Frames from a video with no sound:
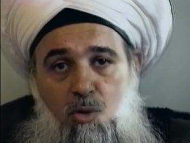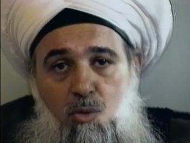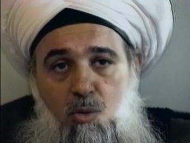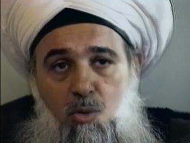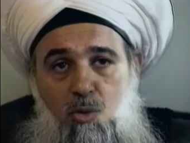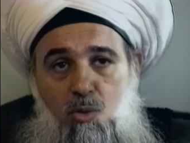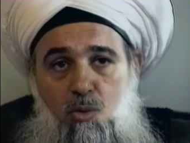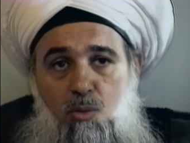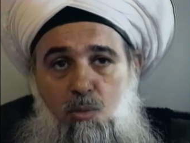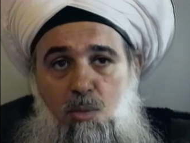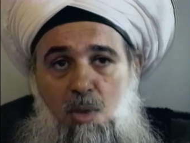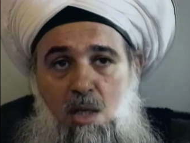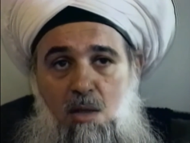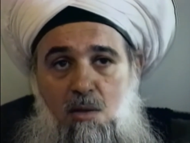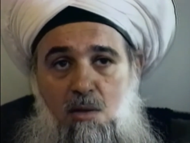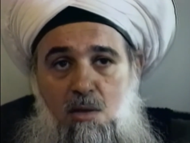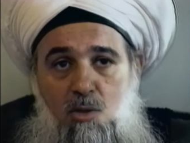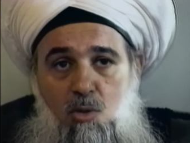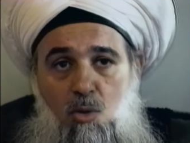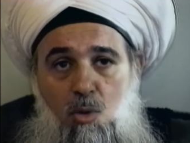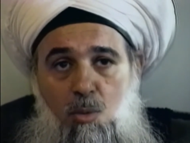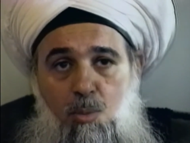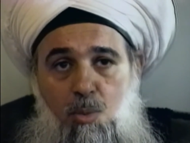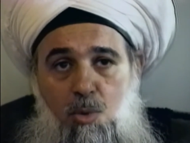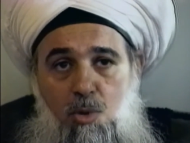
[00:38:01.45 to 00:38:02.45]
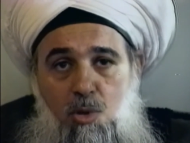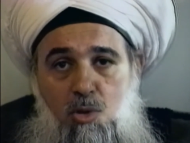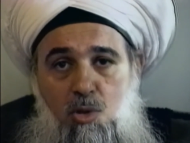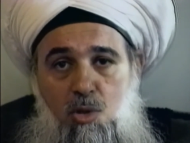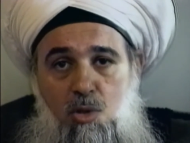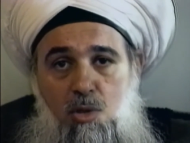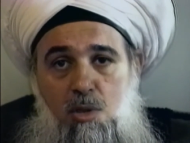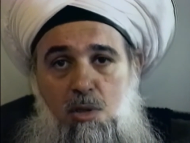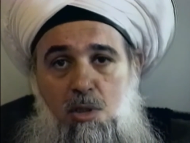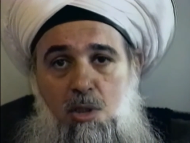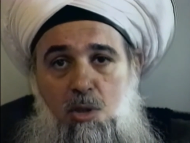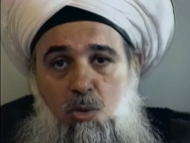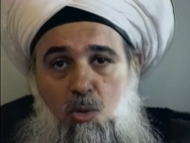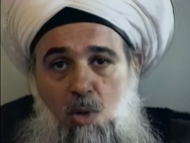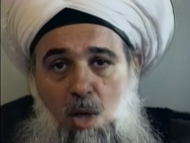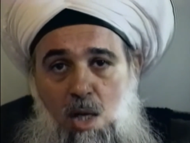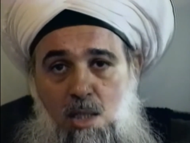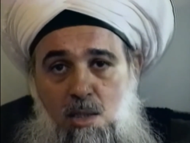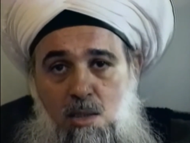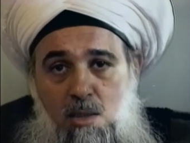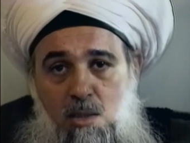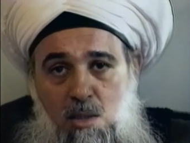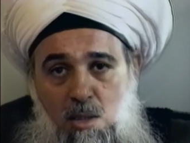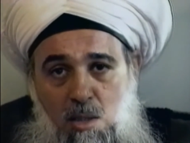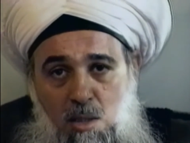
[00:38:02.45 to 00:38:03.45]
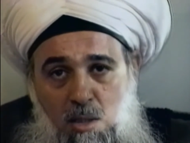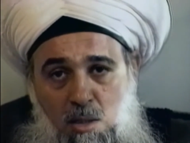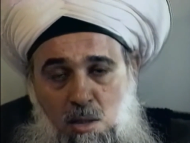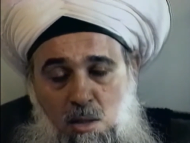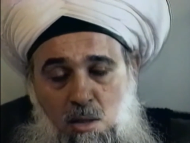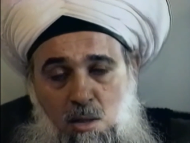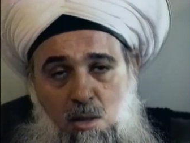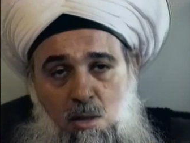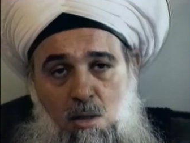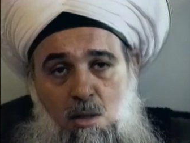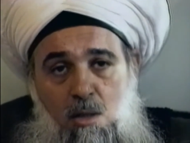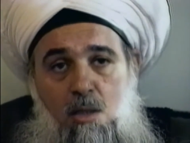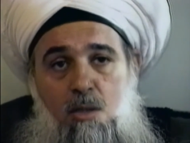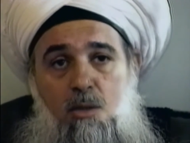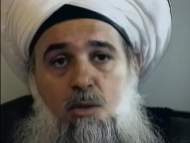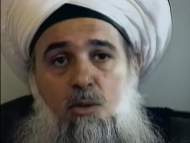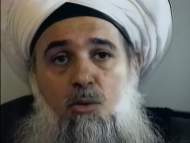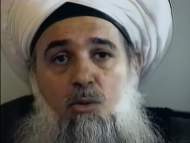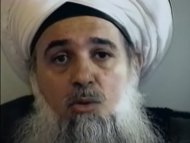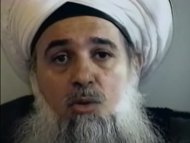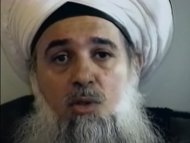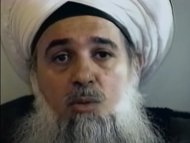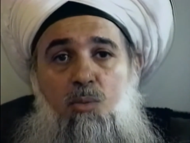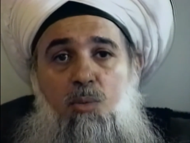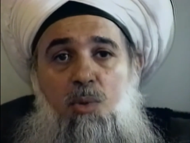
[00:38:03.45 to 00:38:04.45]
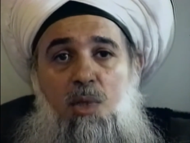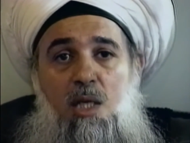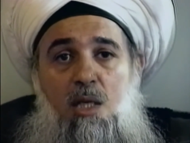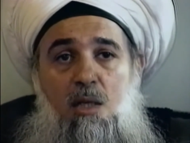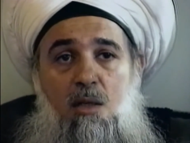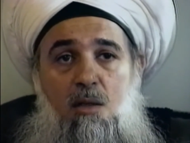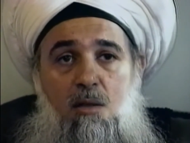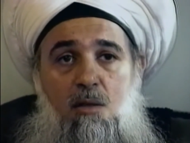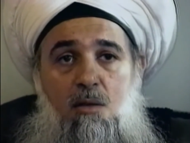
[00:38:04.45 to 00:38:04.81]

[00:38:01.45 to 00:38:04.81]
you to make this opportunity to us to speak